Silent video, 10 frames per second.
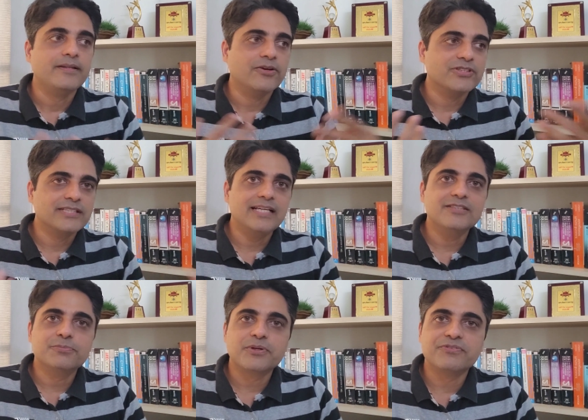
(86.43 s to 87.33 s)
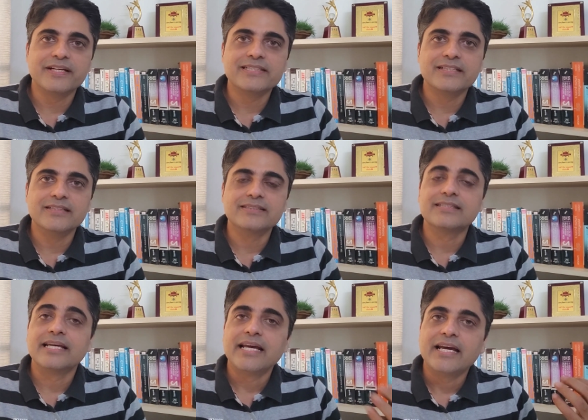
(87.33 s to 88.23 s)
Now sales
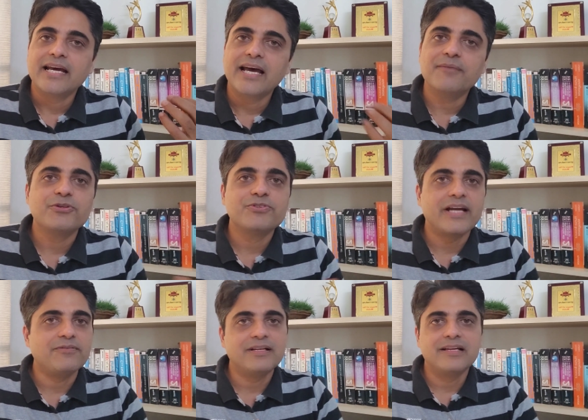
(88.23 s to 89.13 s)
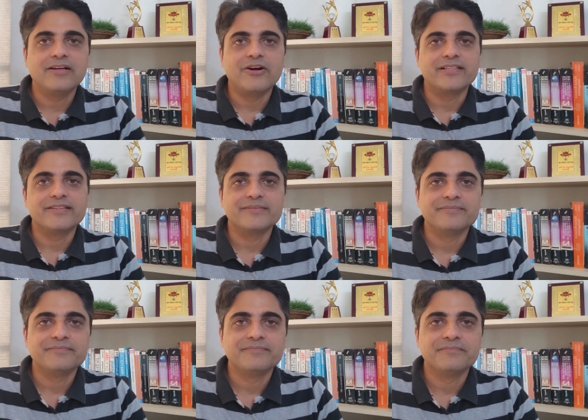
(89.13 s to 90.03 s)
professionals have to travel a lot,
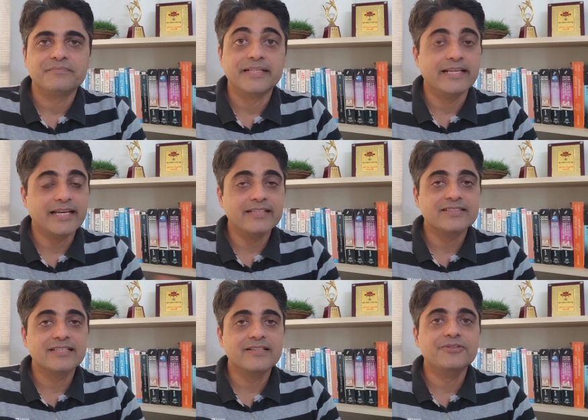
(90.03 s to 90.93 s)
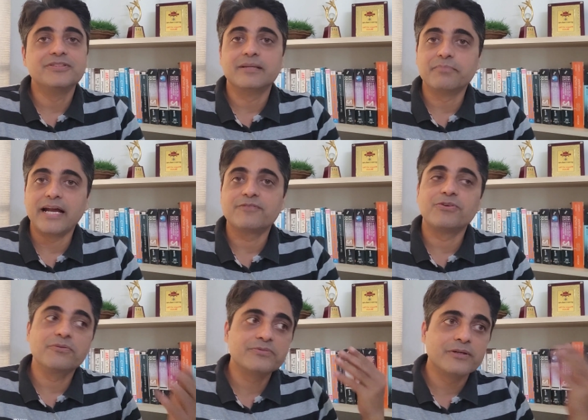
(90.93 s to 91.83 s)
but they can still use the
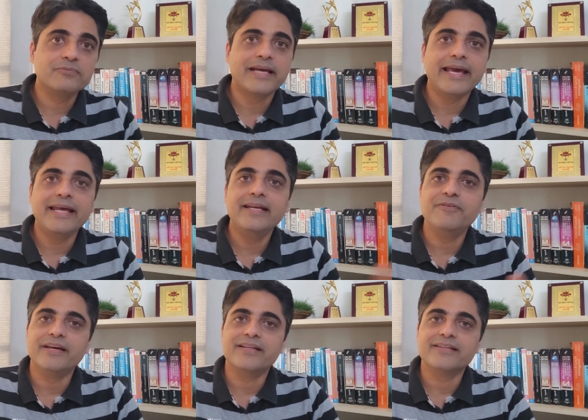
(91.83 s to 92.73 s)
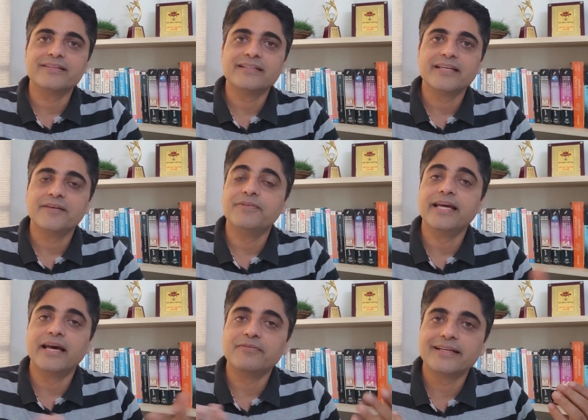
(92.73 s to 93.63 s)
platform from anywhere if
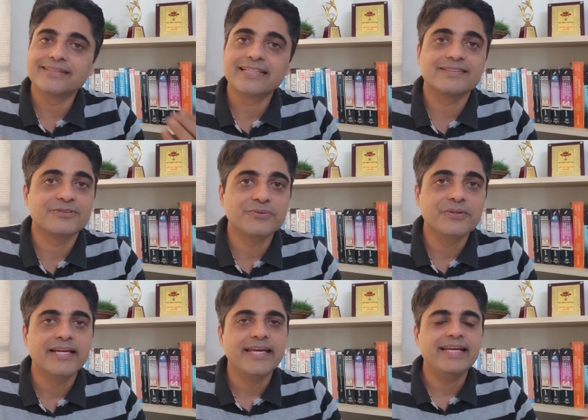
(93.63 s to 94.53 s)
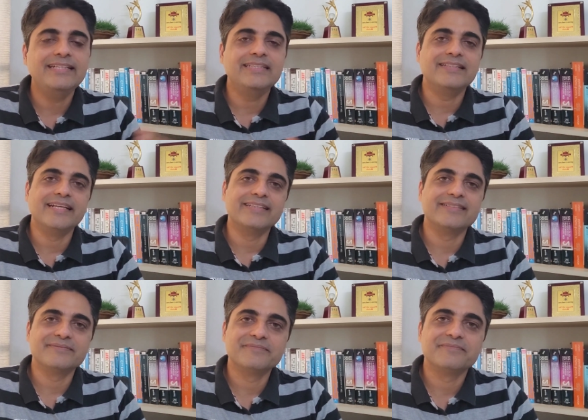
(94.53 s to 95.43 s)
they have access to internet.